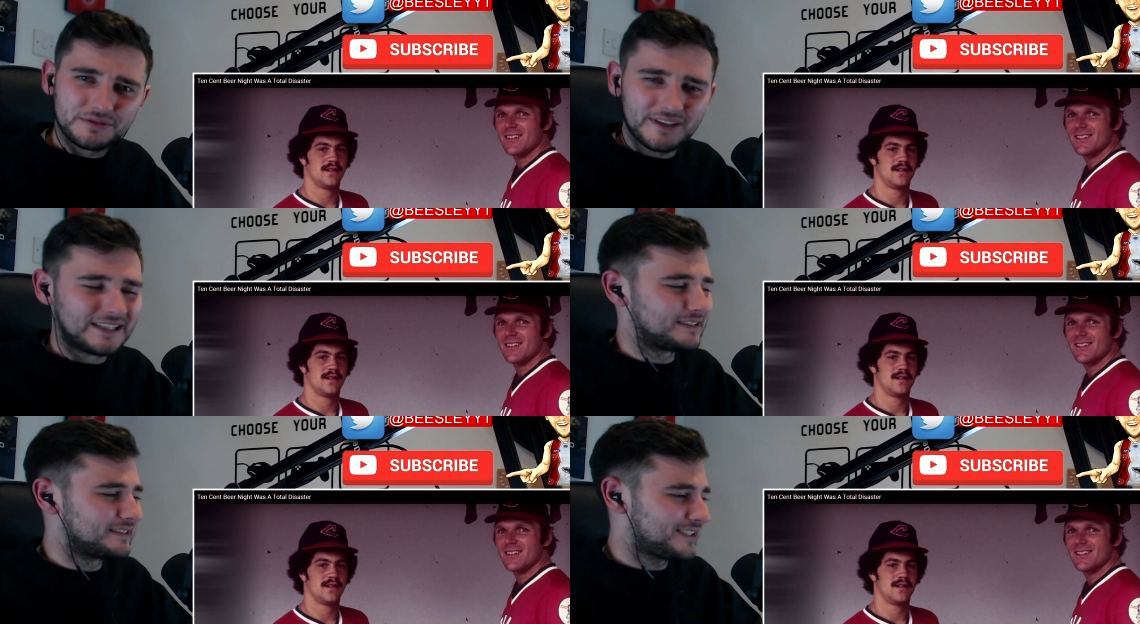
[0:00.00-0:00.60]

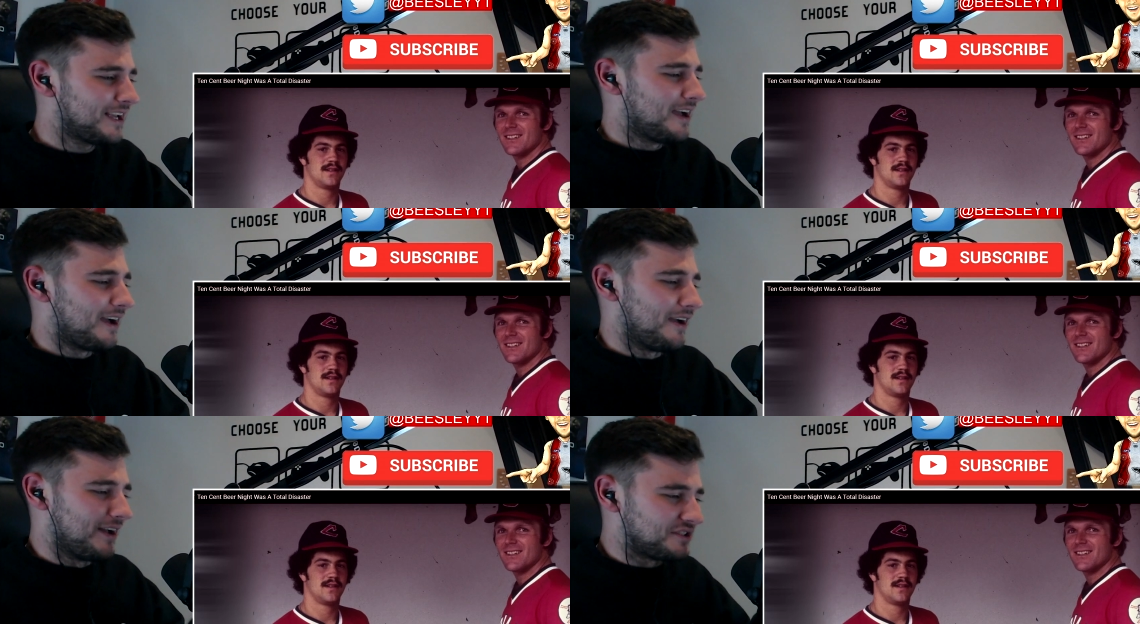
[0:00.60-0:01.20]
Speaker 1: fans
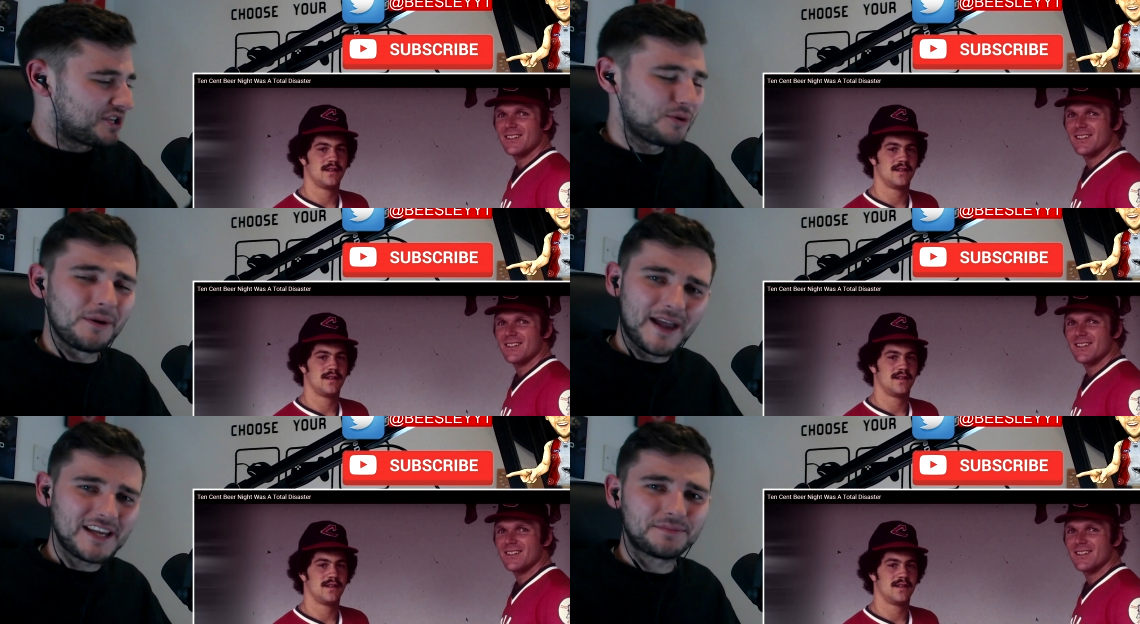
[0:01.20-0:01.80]
uh, to a
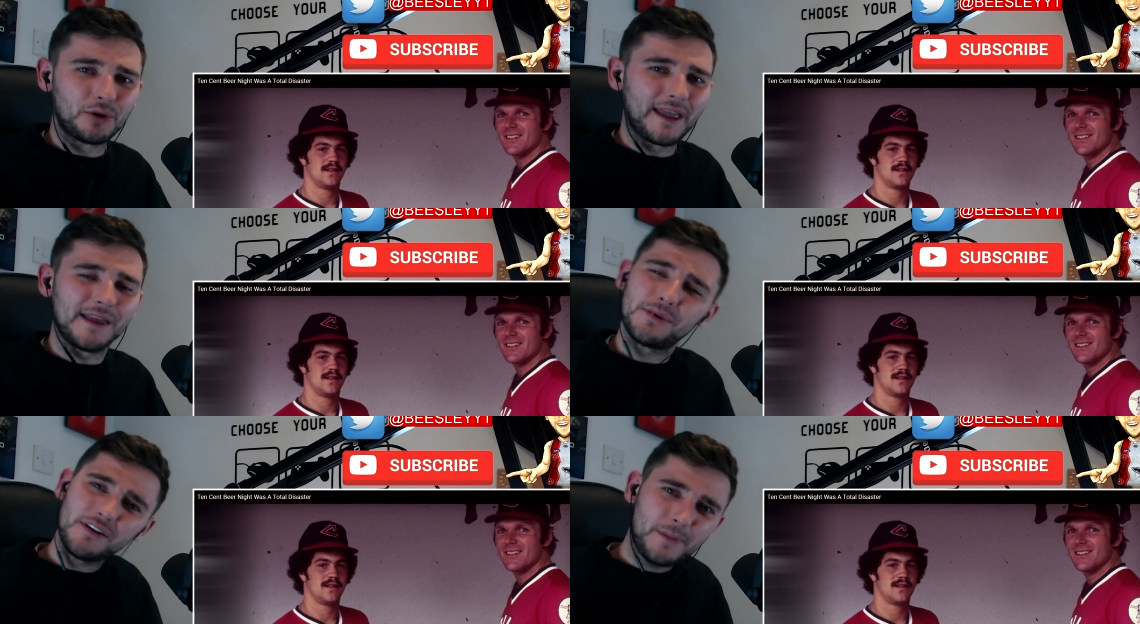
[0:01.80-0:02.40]
baseball
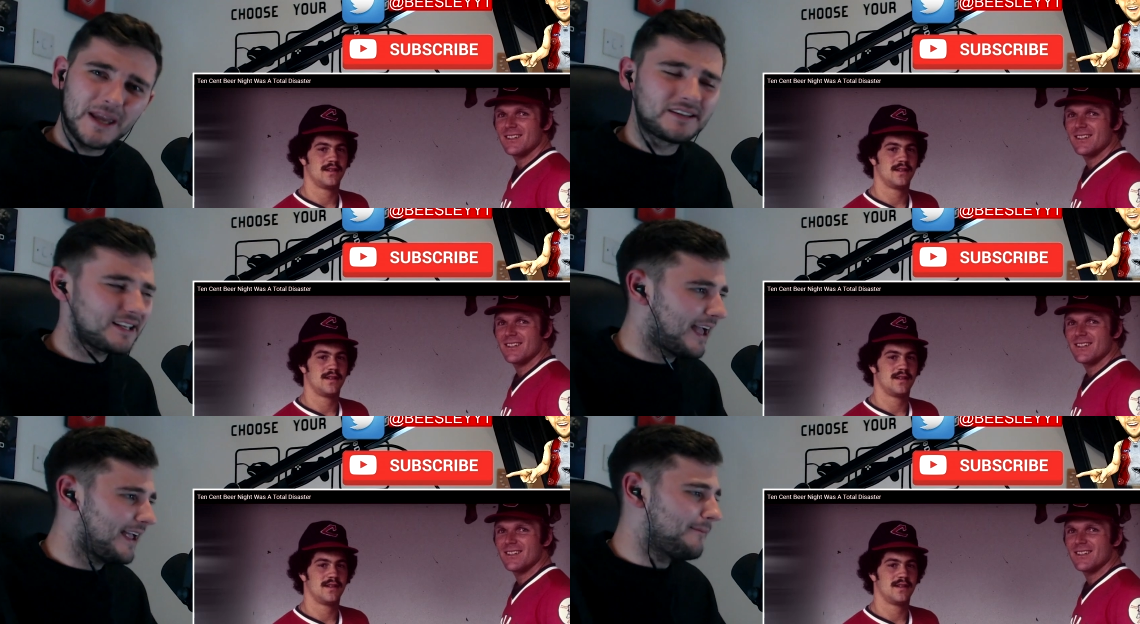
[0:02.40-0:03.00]
game, but you've picked a
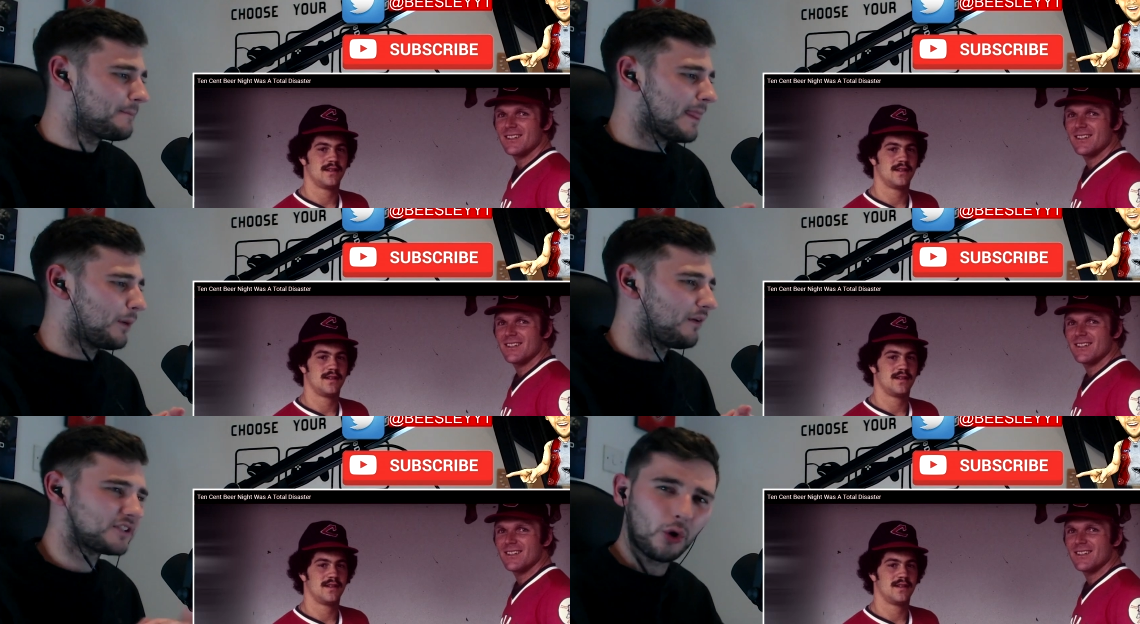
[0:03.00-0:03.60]
game
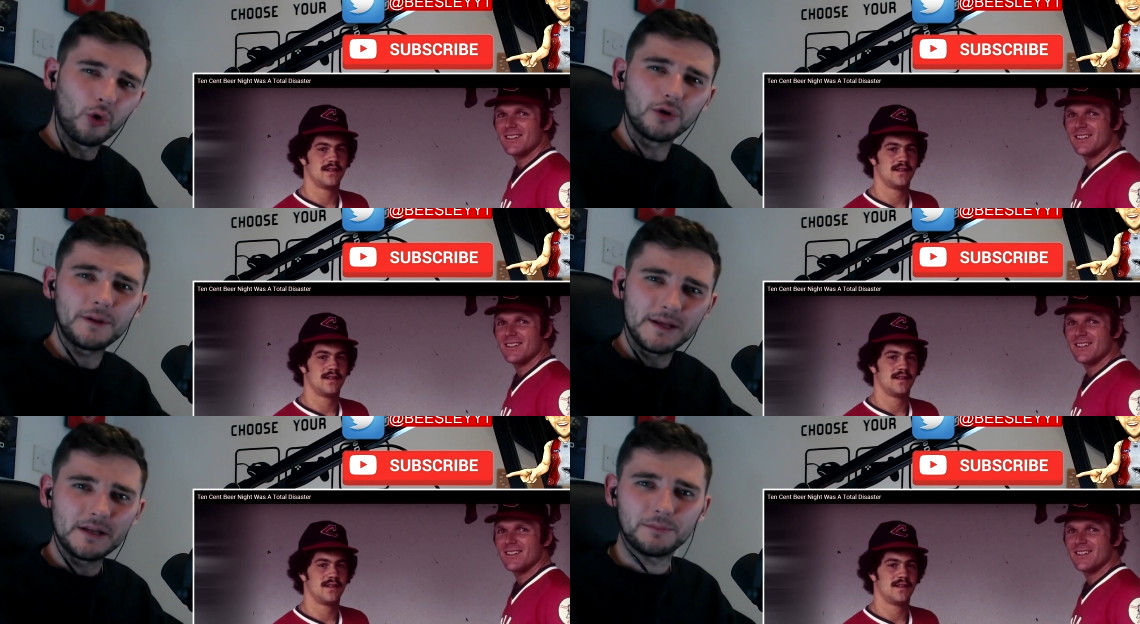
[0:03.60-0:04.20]
where there's already
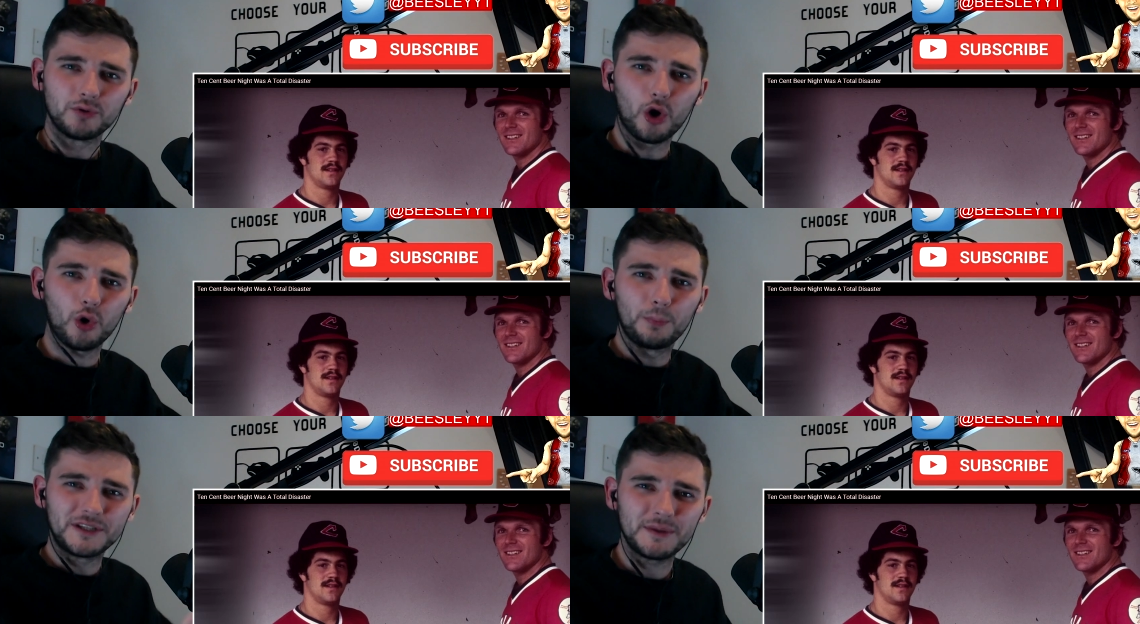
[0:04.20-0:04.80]
been a
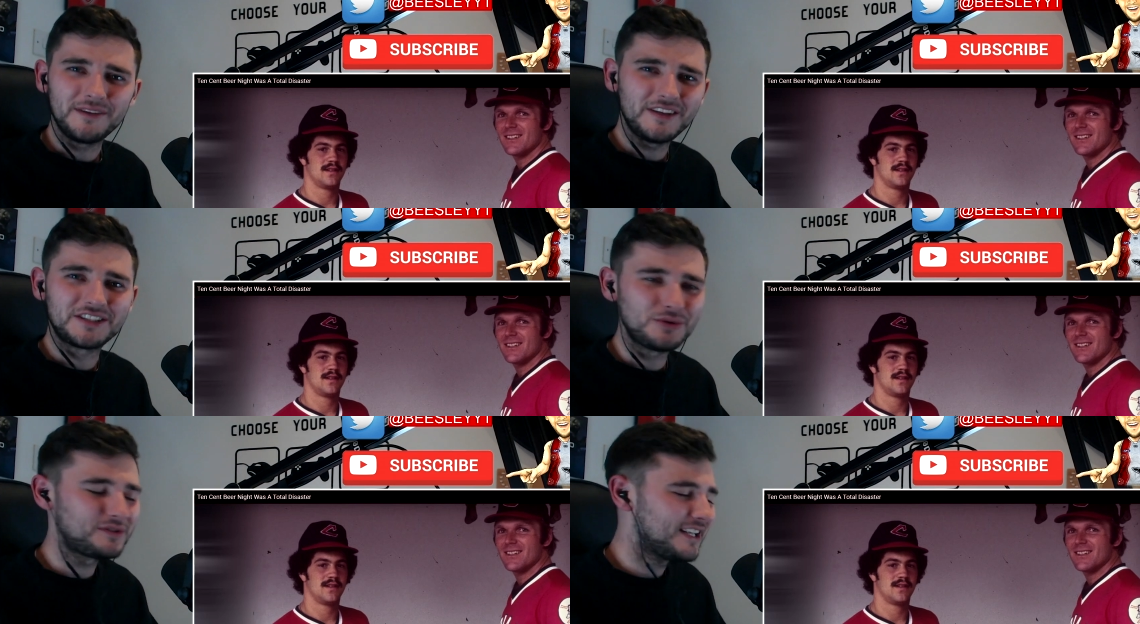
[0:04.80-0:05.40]
brawl between these
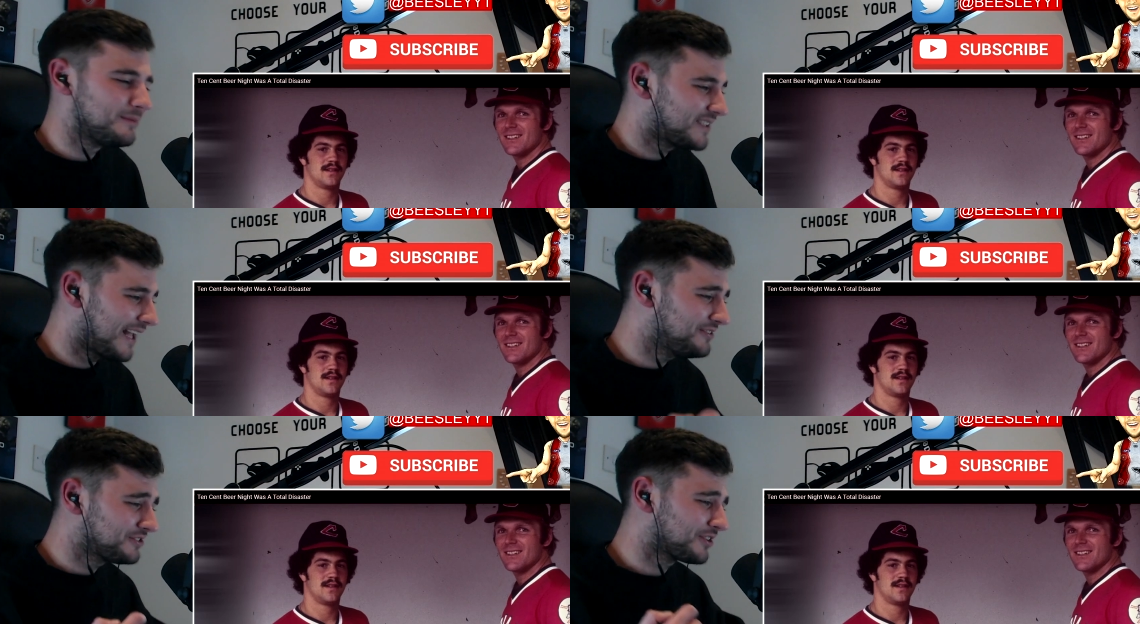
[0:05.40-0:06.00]
two teams.
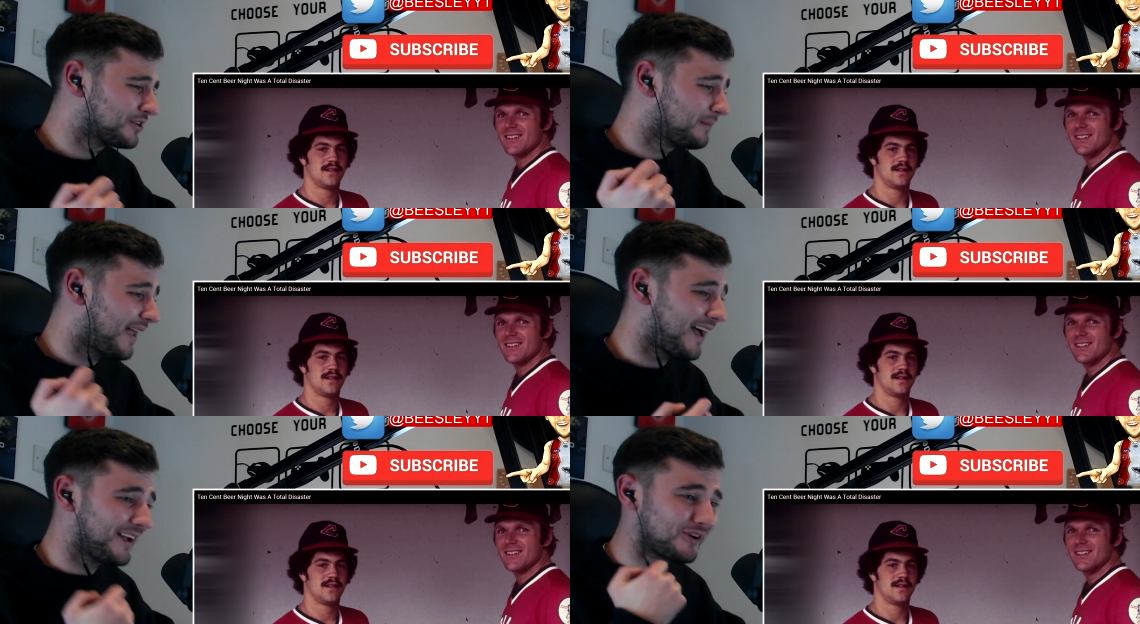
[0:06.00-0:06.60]
Tensions are going to be
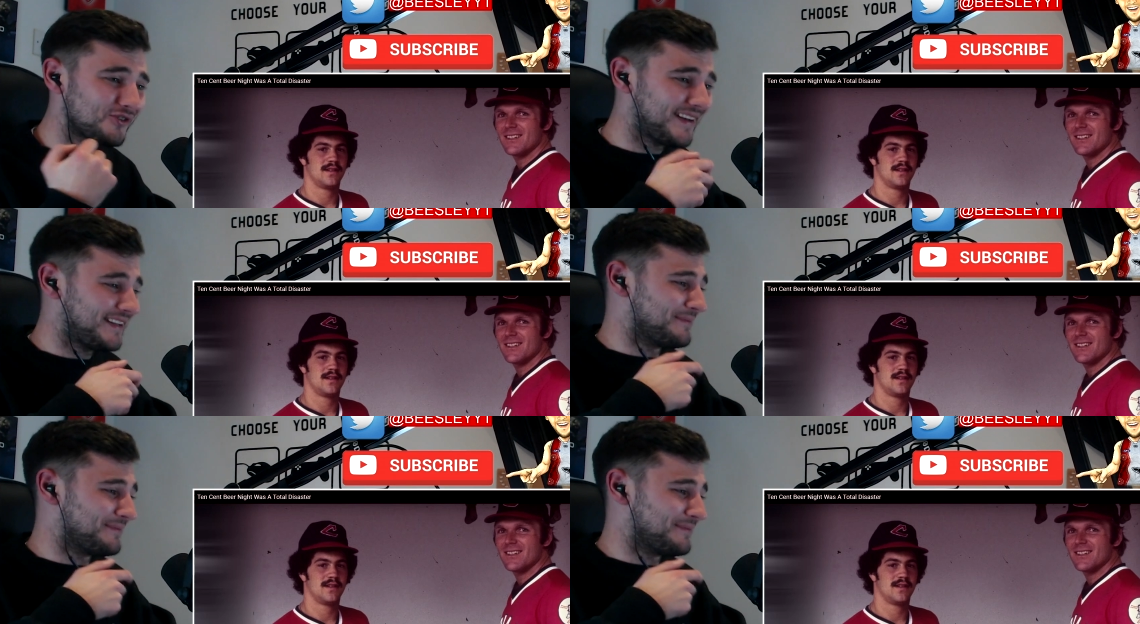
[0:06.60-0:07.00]
high already,